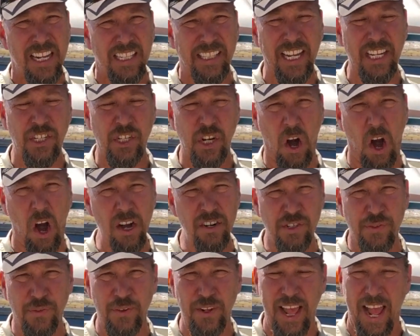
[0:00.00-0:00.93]
They
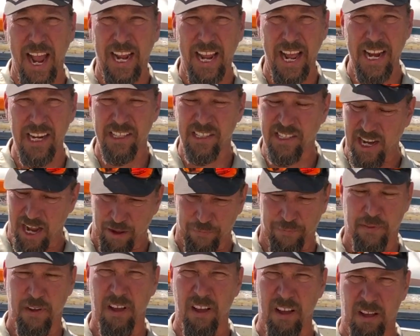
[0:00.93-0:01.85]
charge for that kind of
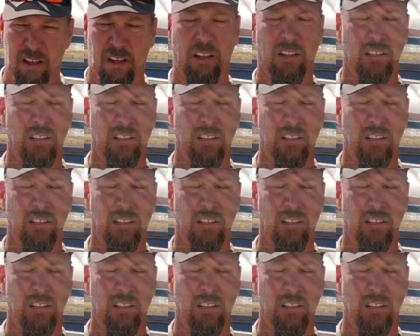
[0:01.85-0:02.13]
stuff. Ugh.